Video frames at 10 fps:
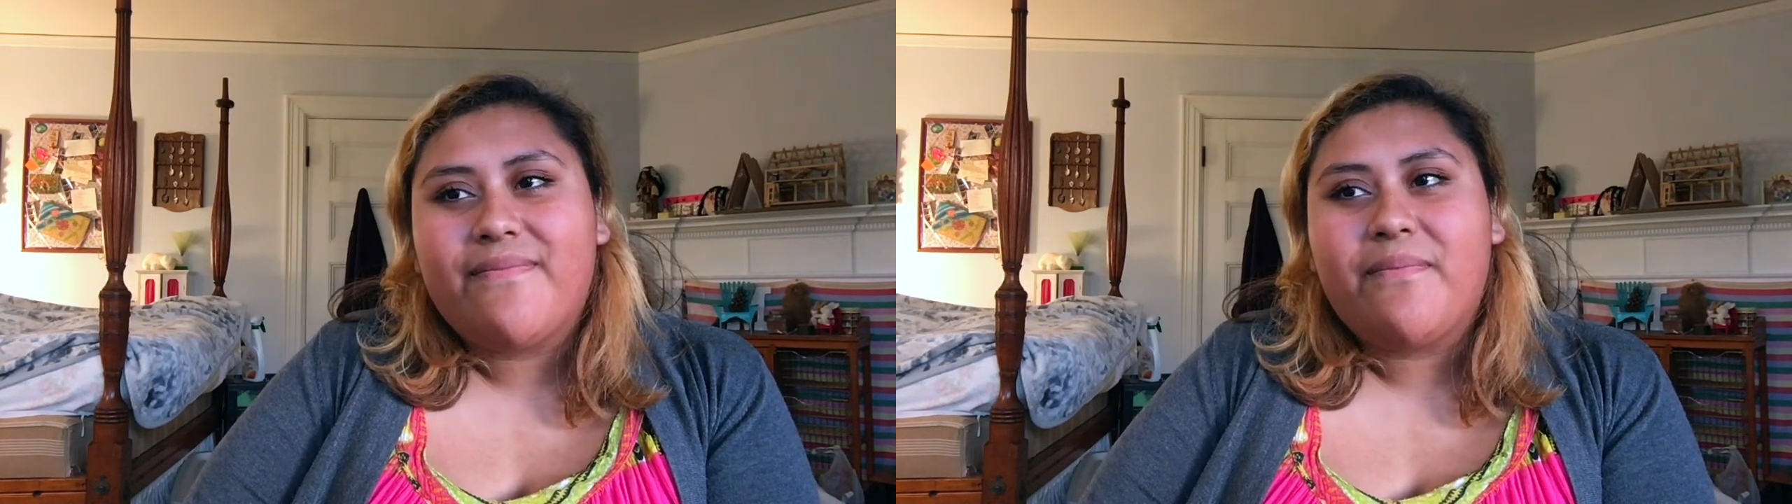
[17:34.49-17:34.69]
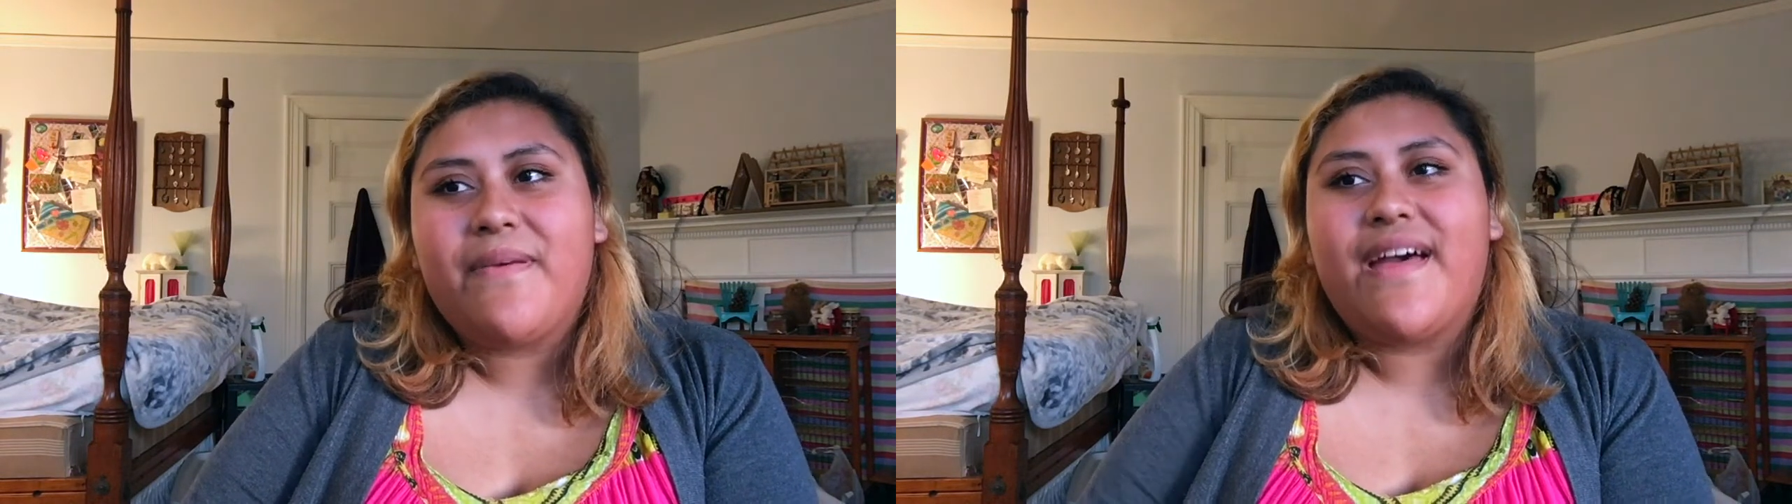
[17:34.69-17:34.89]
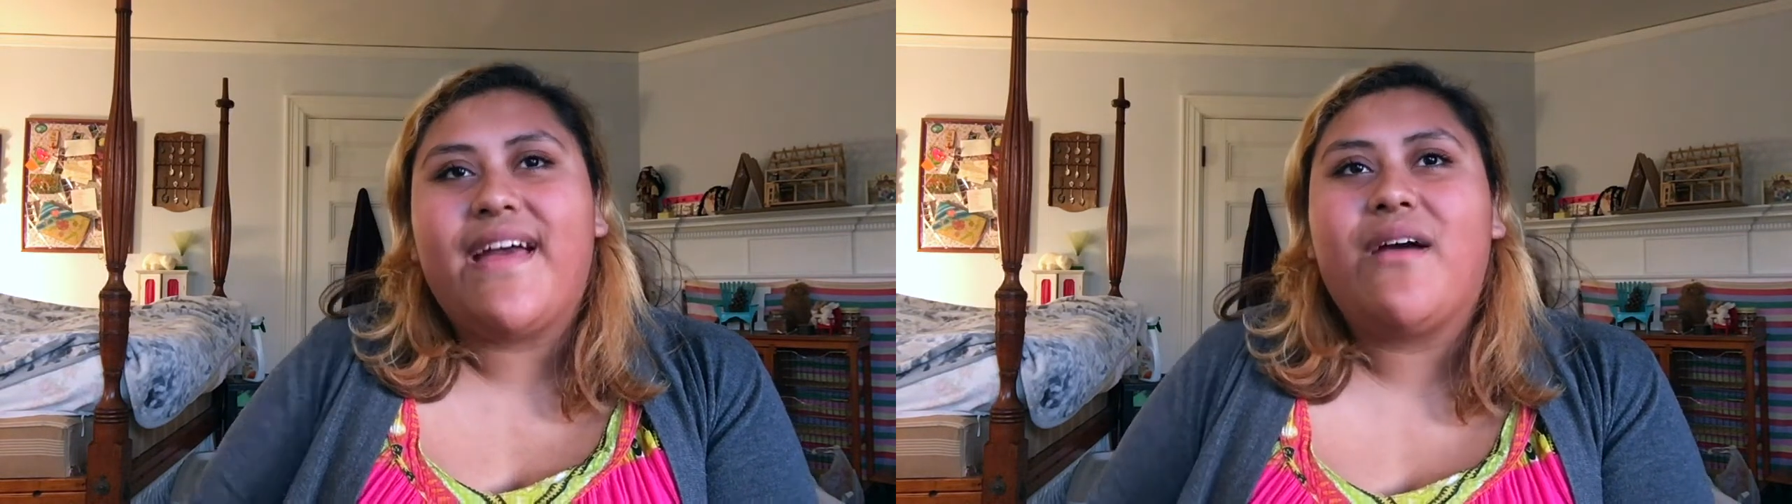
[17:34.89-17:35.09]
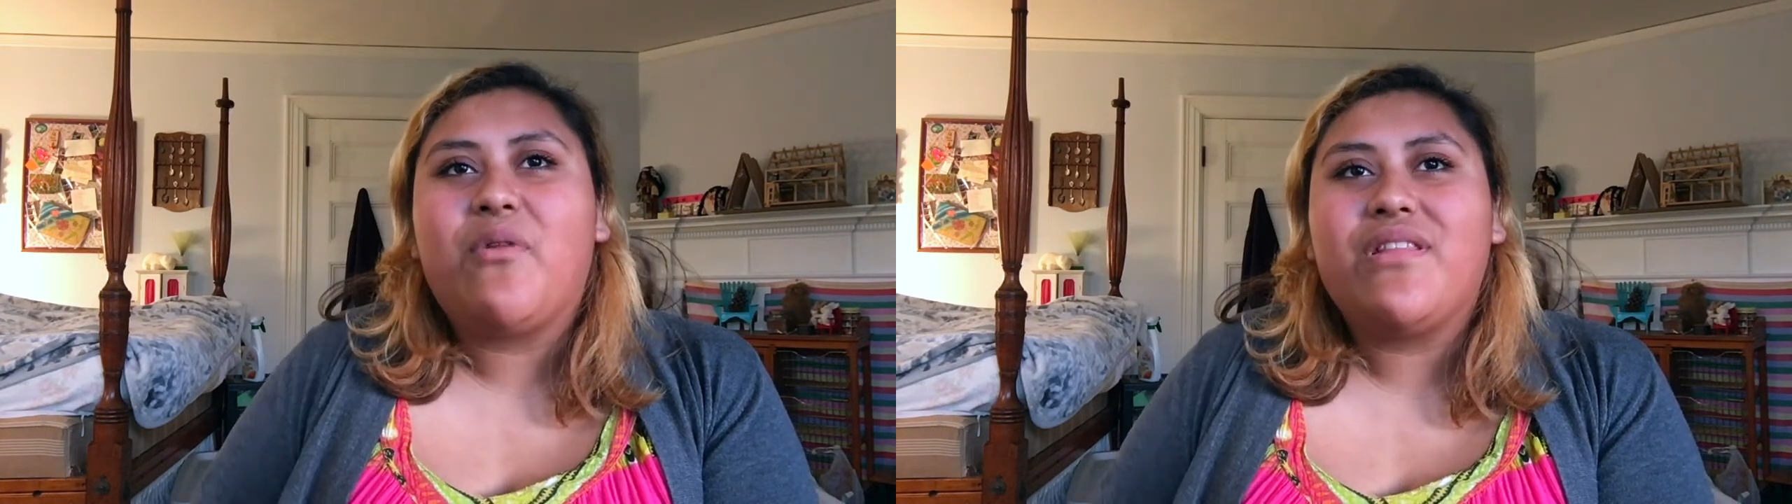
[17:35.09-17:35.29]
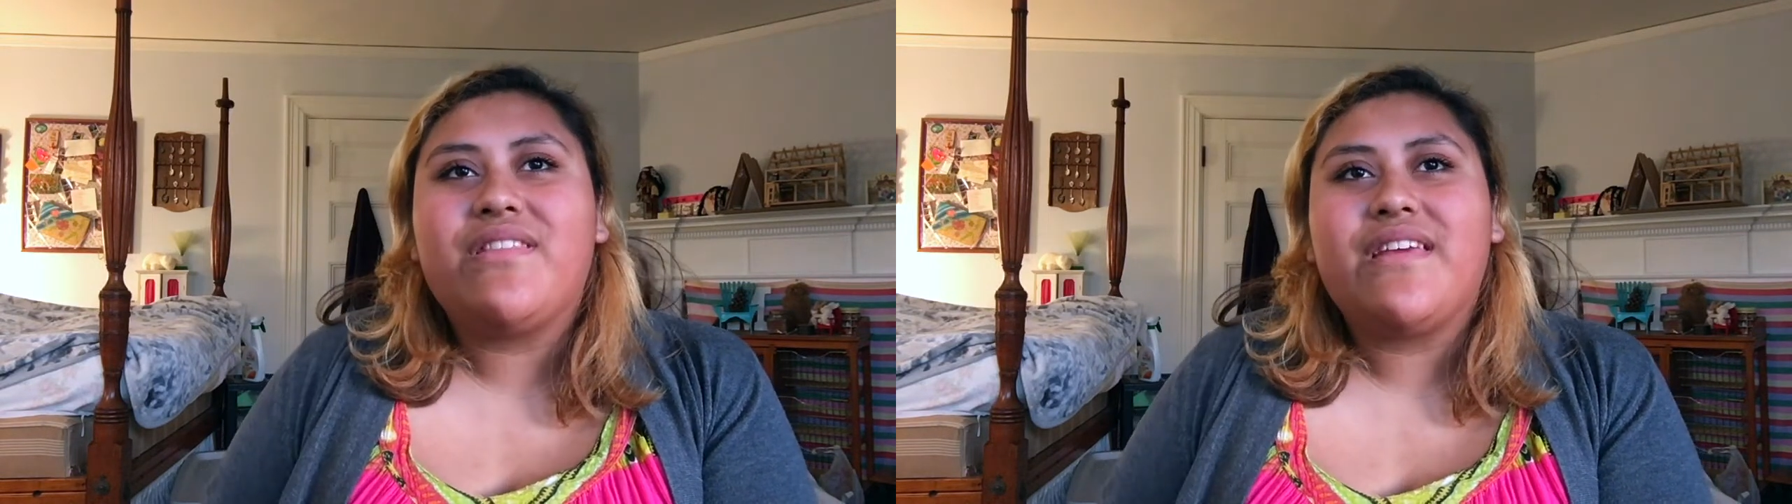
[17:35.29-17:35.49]
But
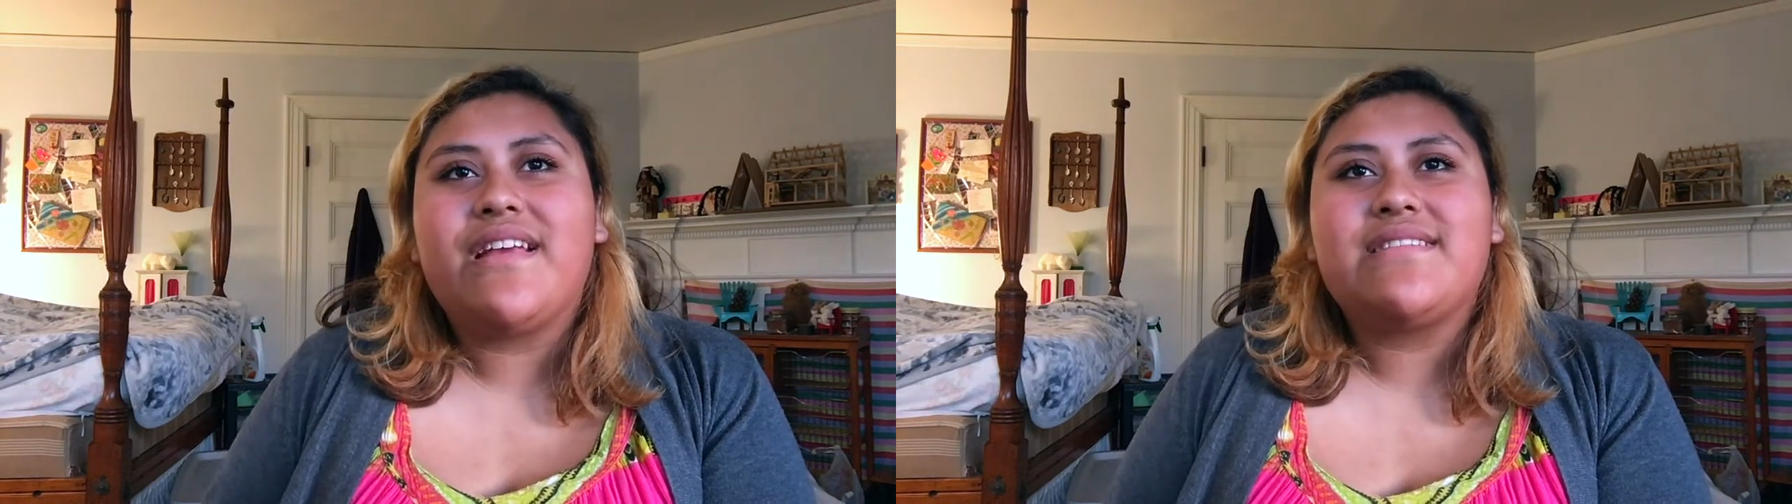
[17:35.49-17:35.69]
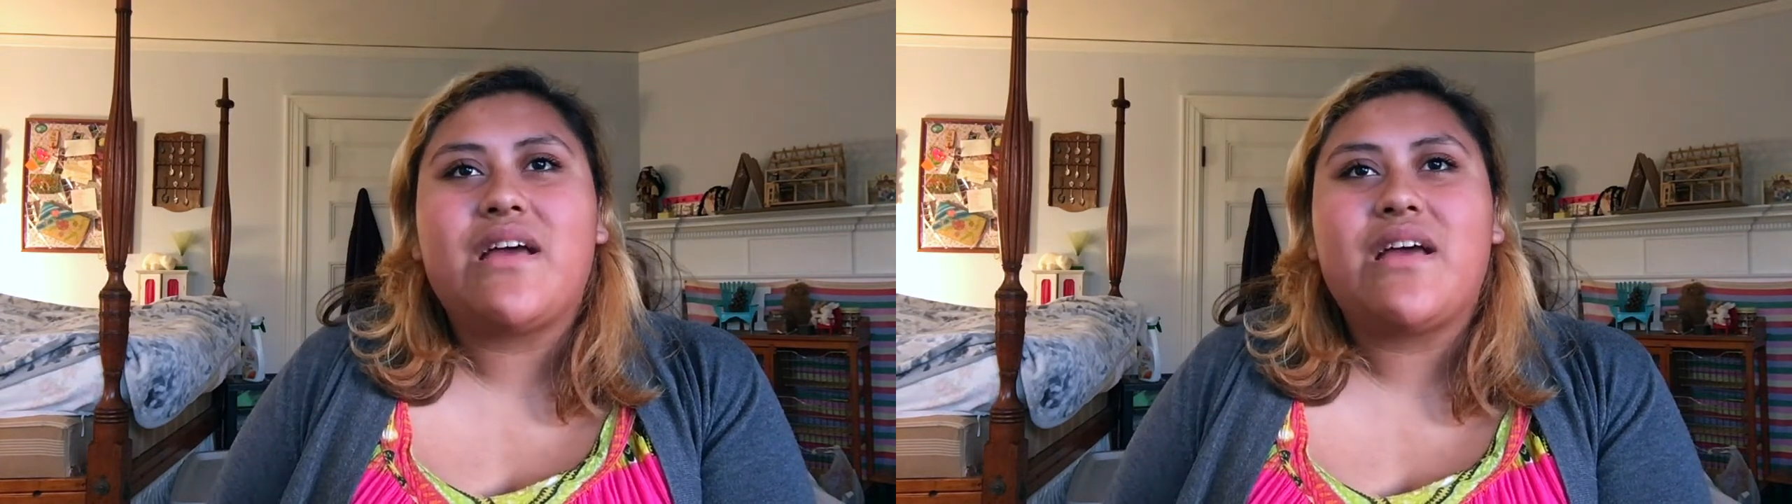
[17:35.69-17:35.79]
one thing is,